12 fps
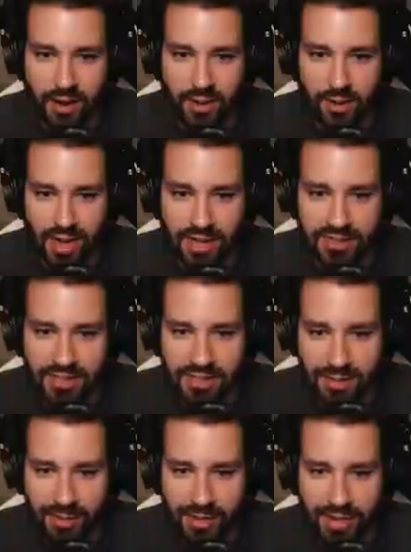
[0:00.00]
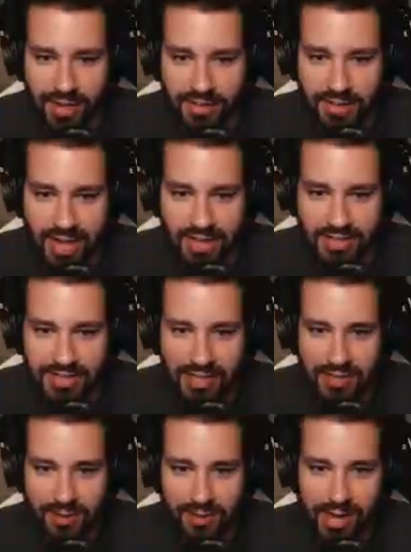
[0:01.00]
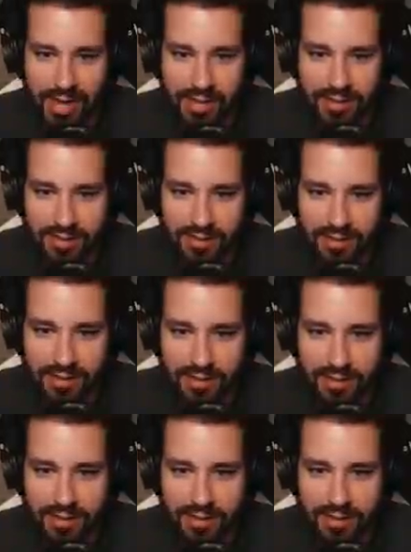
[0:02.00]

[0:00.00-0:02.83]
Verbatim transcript: Wait, I see there's your ass. I see your ass. Mm.